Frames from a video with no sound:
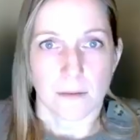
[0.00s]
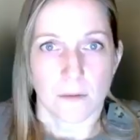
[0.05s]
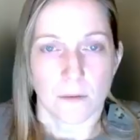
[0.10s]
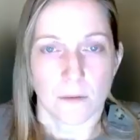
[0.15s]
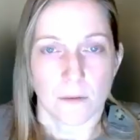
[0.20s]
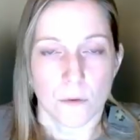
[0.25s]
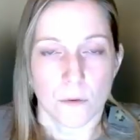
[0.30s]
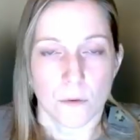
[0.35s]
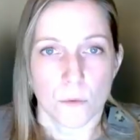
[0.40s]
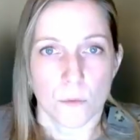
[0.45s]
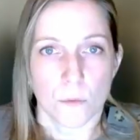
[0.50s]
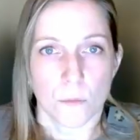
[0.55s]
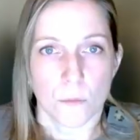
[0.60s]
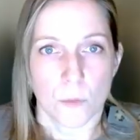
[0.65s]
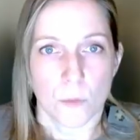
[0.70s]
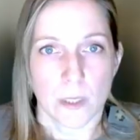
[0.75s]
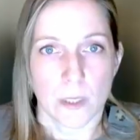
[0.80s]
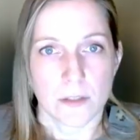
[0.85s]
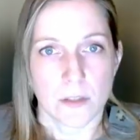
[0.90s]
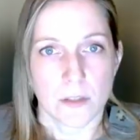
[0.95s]
so
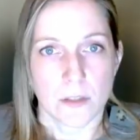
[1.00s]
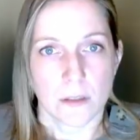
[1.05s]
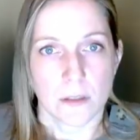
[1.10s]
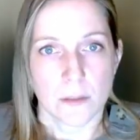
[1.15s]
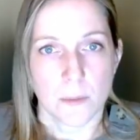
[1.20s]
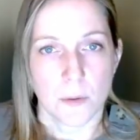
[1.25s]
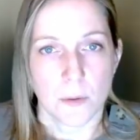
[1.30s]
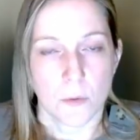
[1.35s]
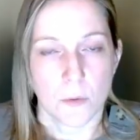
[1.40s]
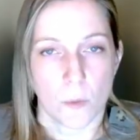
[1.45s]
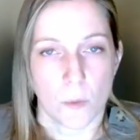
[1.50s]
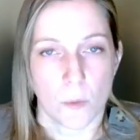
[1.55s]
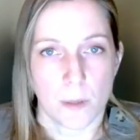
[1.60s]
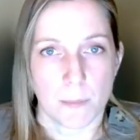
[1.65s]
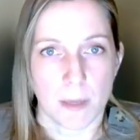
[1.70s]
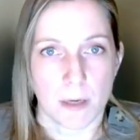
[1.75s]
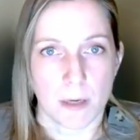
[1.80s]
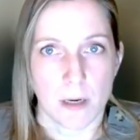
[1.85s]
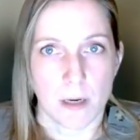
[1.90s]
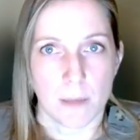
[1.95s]
when I talked about the white
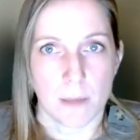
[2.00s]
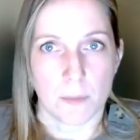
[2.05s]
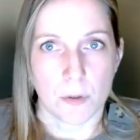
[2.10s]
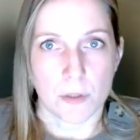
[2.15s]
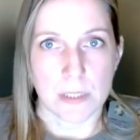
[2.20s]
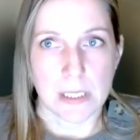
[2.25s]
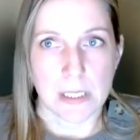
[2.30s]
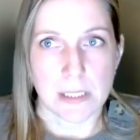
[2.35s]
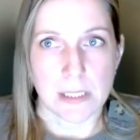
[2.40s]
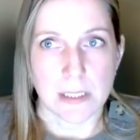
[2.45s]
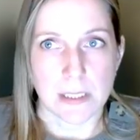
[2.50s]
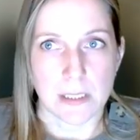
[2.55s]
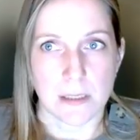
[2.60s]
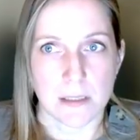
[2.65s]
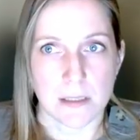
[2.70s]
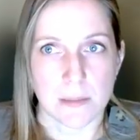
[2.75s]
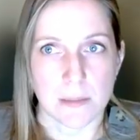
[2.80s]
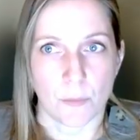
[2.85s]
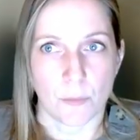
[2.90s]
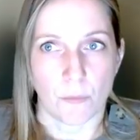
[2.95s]
matter
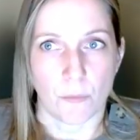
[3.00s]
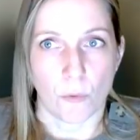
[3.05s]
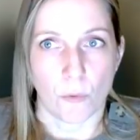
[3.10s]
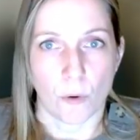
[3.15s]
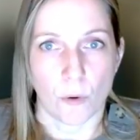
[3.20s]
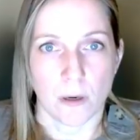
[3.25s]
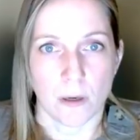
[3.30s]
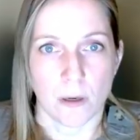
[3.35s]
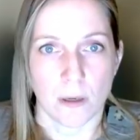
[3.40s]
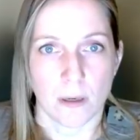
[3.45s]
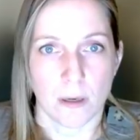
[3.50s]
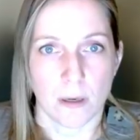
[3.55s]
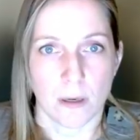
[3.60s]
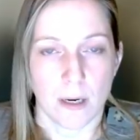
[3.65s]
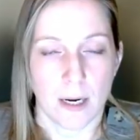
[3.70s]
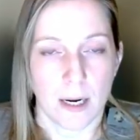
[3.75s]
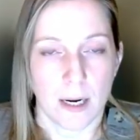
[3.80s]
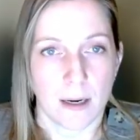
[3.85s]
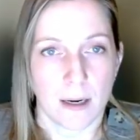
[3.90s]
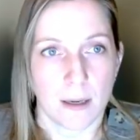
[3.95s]
hyperintensities before,
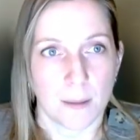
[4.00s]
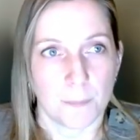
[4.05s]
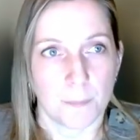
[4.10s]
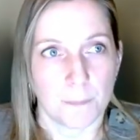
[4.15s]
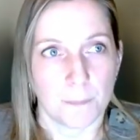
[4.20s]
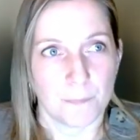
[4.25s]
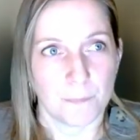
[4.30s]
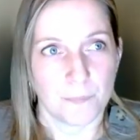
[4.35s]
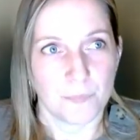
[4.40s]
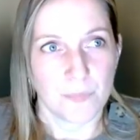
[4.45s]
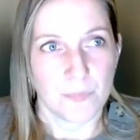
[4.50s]
um,